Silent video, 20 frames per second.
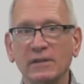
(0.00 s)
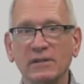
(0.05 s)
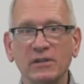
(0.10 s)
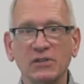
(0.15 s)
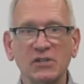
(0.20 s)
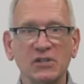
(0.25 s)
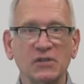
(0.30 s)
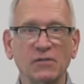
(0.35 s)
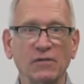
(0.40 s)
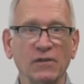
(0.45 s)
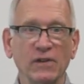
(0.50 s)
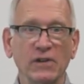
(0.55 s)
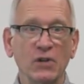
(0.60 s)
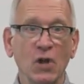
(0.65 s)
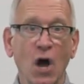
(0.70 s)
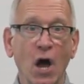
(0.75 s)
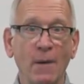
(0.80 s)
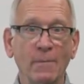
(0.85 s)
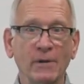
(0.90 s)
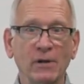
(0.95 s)
They're just
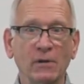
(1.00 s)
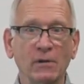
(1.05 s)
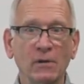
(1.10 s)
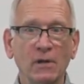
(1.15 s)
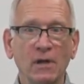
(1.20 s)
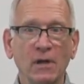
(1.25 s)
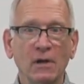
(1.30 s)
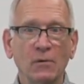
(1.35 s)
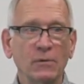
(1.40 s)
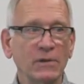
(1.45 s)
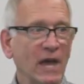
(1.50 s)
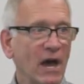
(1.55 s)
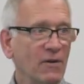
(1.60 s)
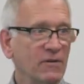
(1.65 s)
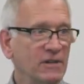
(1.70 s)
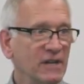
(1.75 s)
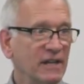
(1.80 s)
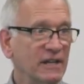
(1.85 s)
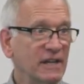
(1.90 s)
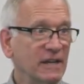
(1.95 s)
phenomenal
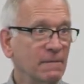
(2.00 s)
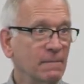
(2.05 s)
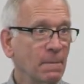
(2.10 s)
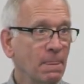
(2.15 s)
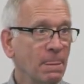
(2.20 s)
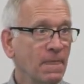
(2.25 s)
without nicking.